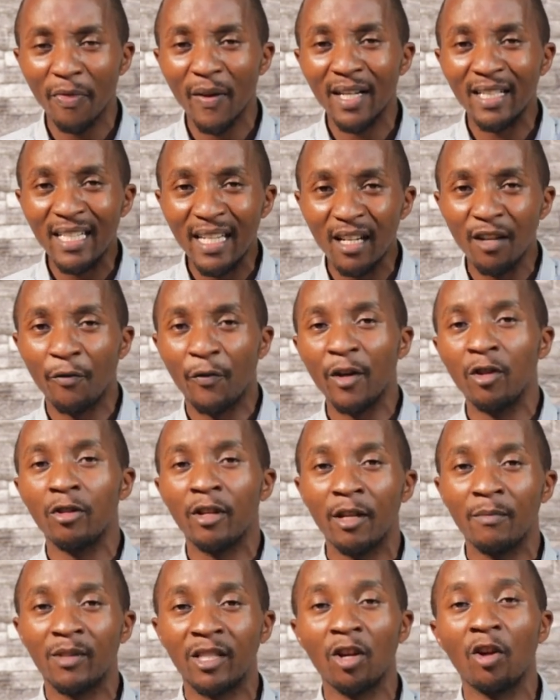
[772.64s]
that he
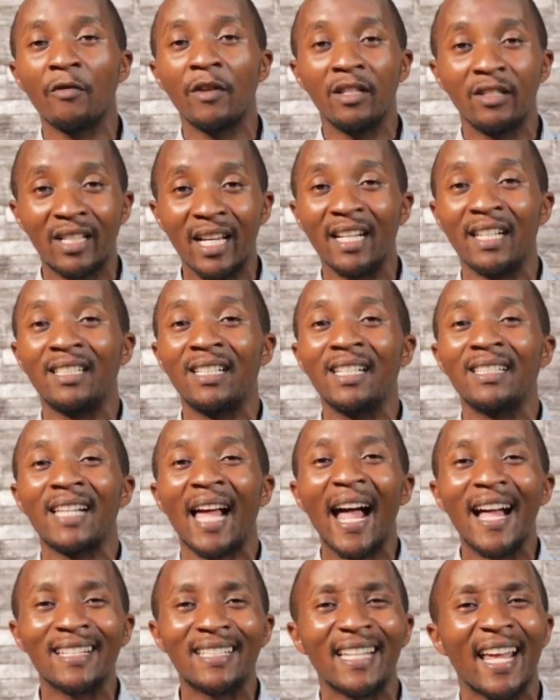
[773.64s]
revealed himself in Genesis
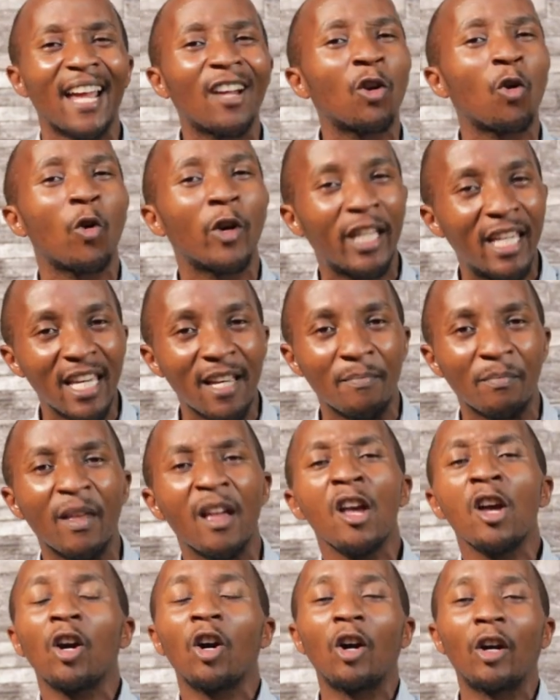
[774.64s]
as Elohim,
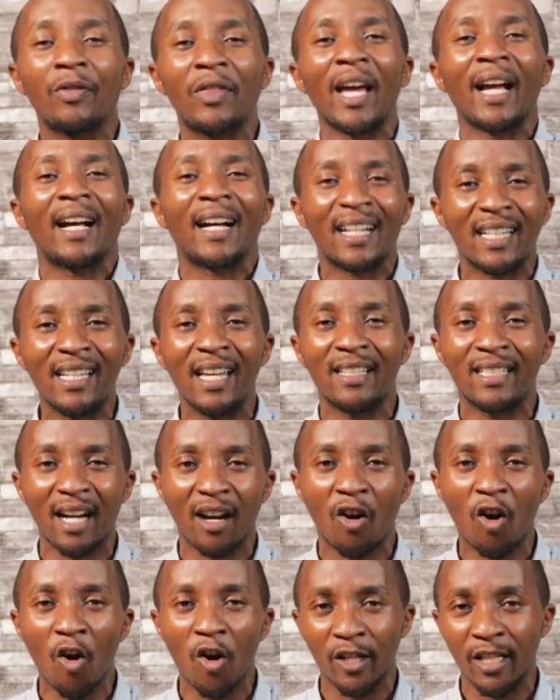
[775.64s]
the
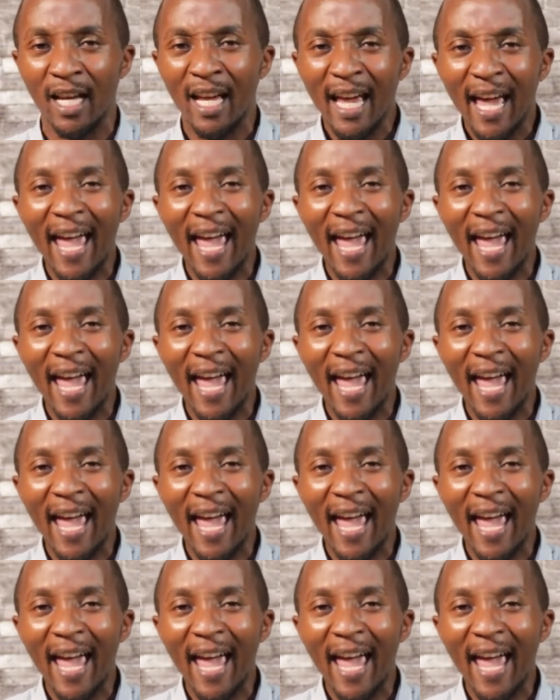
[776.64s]
creator God.